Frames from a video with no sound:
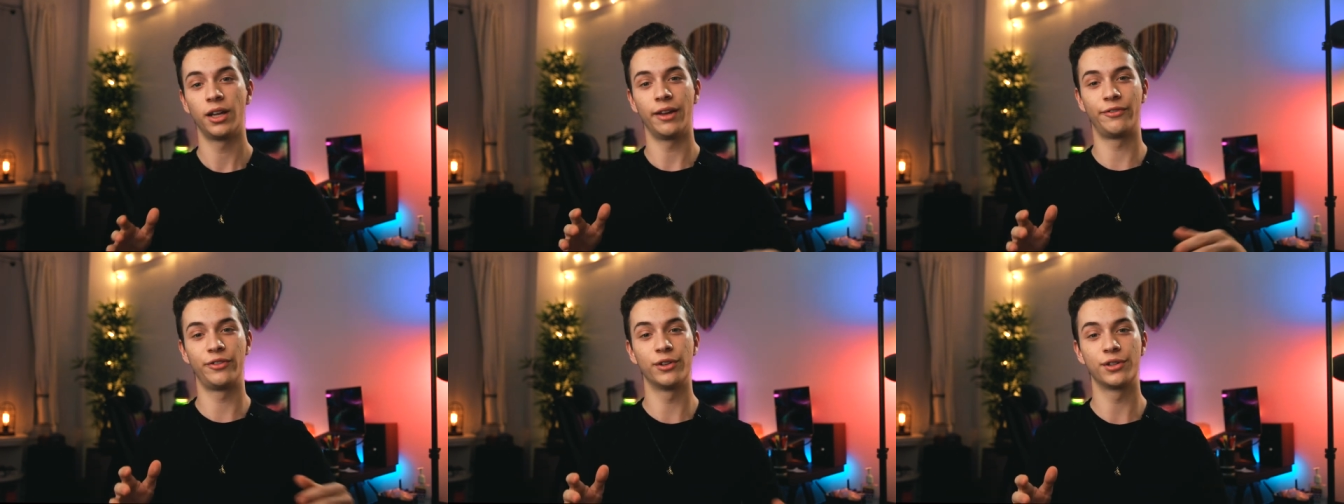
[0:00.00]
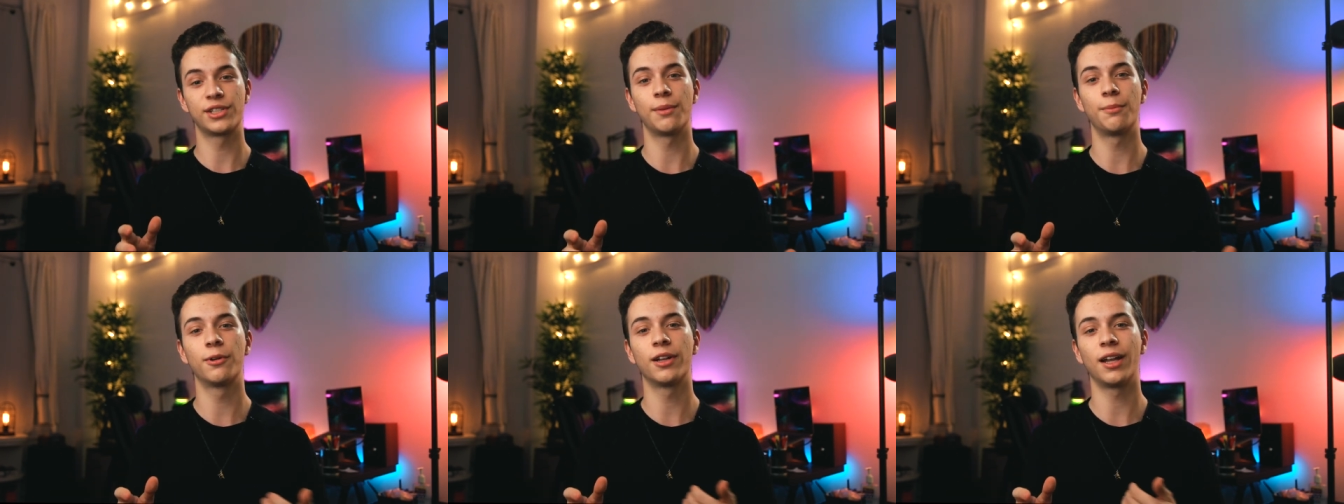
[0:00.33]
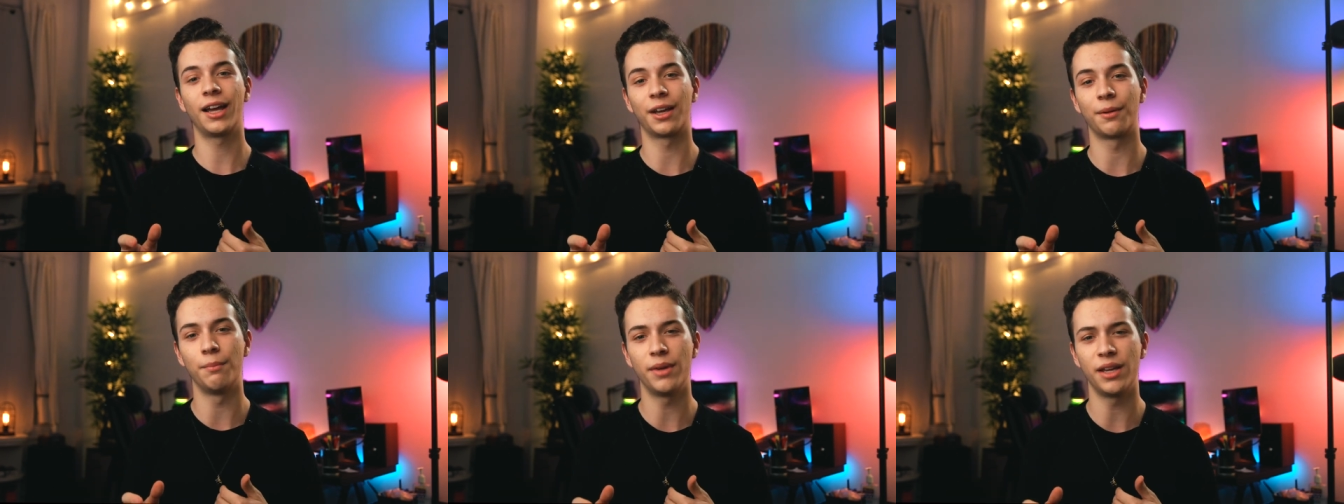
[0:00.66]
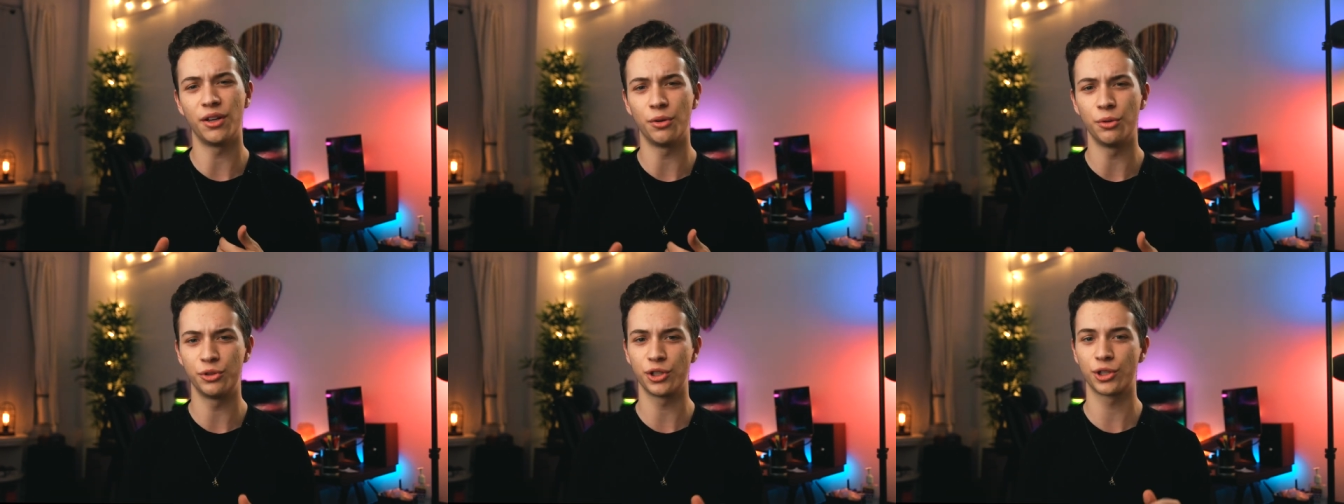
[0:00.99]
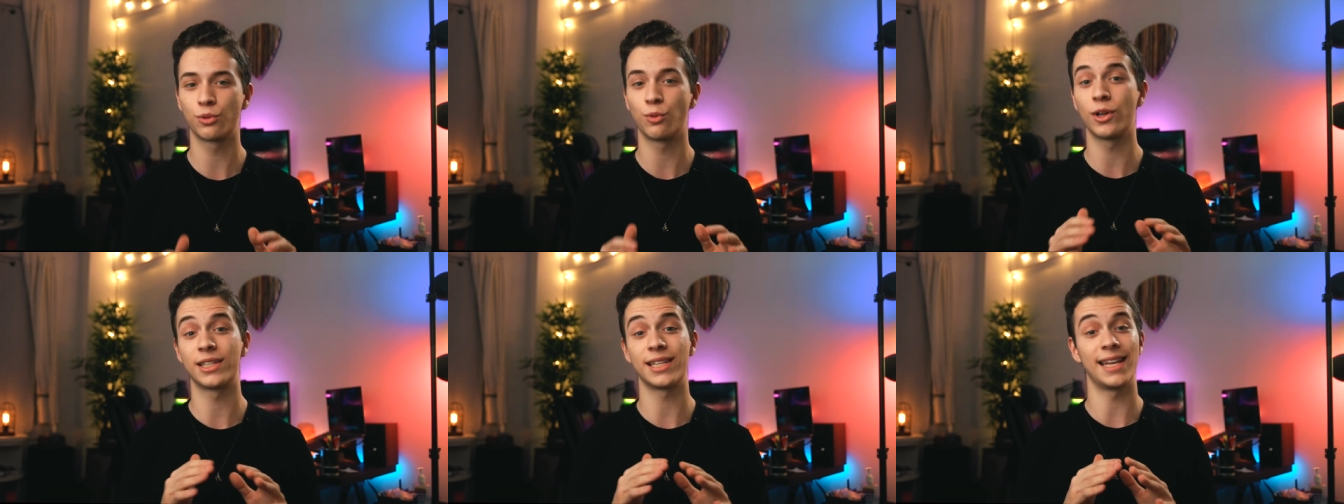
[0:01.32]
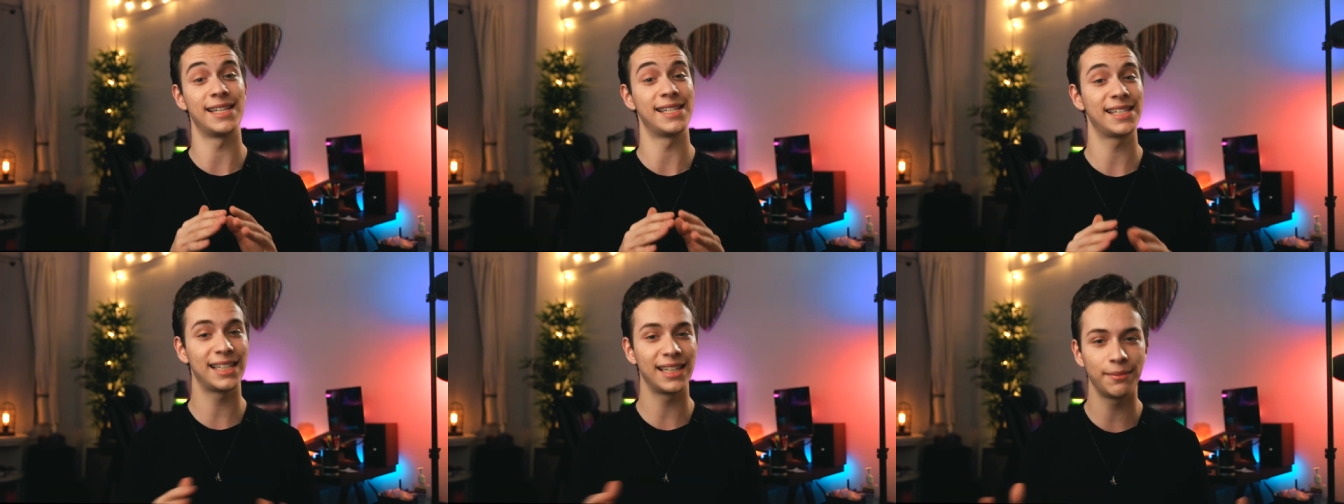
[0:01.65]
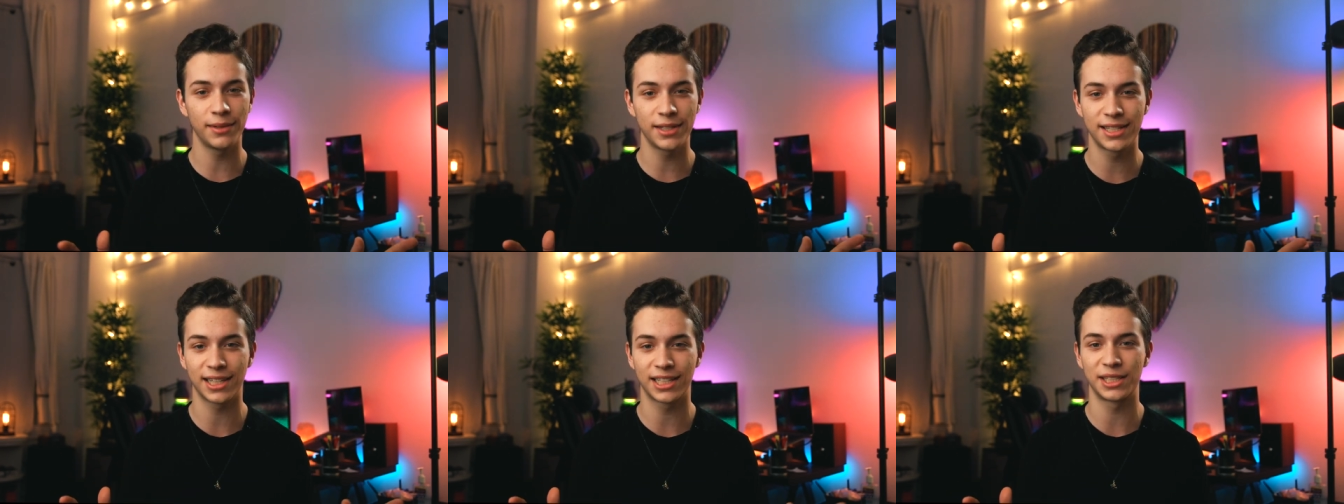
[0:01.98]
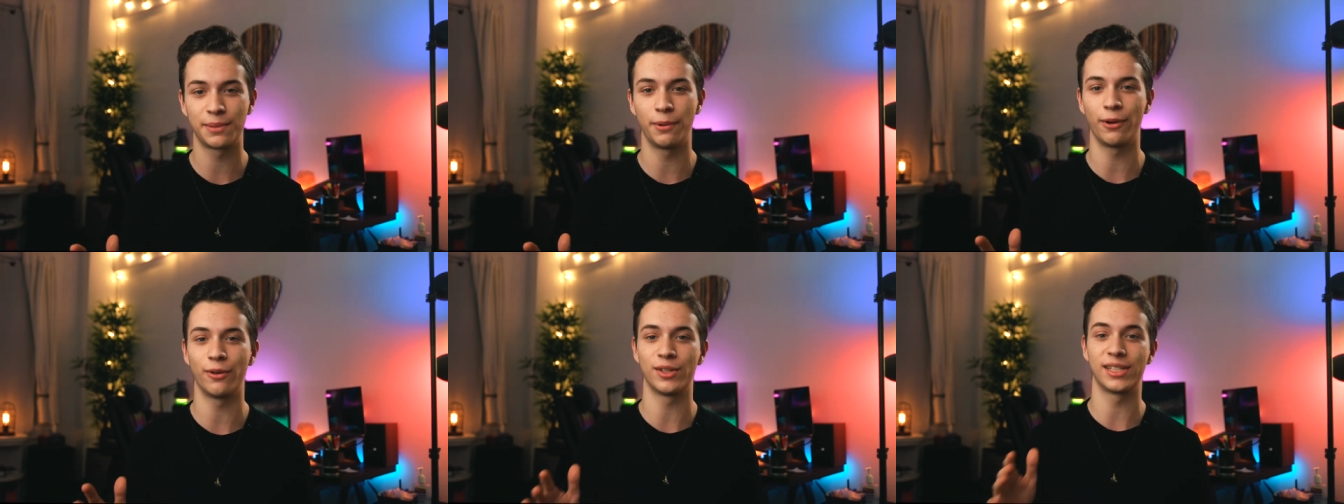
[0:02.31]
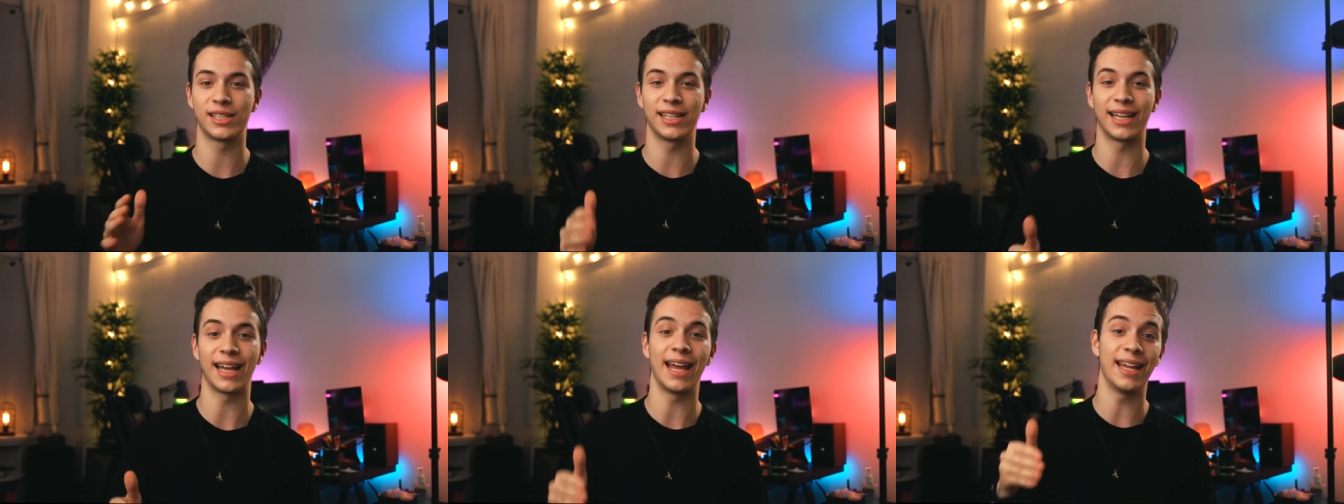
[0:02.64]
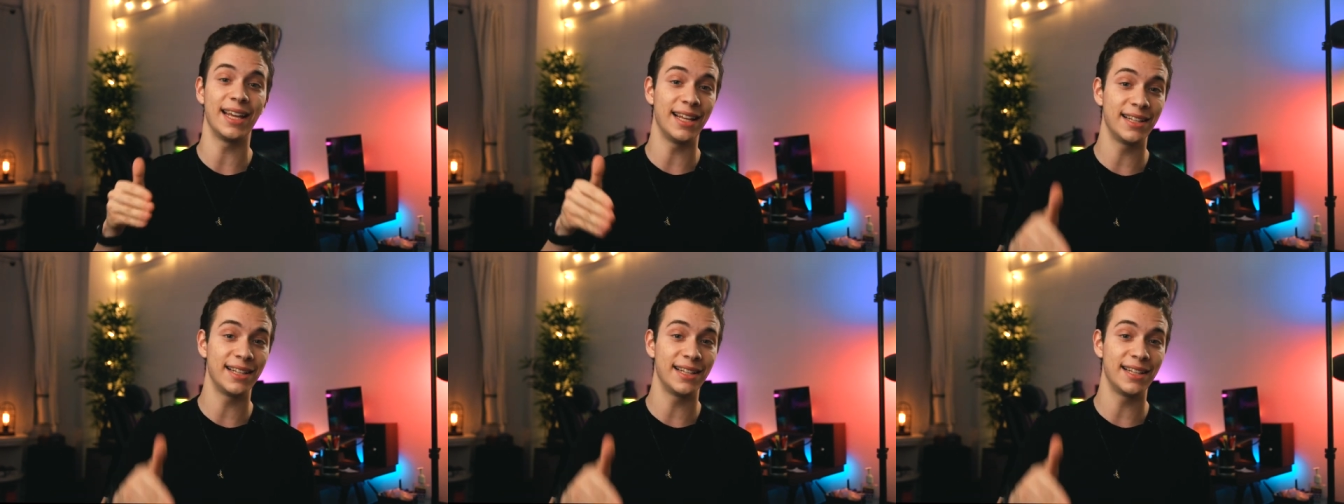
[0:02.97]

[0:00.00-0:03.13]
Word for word: if you're someone like me who just wants a seamless experience to get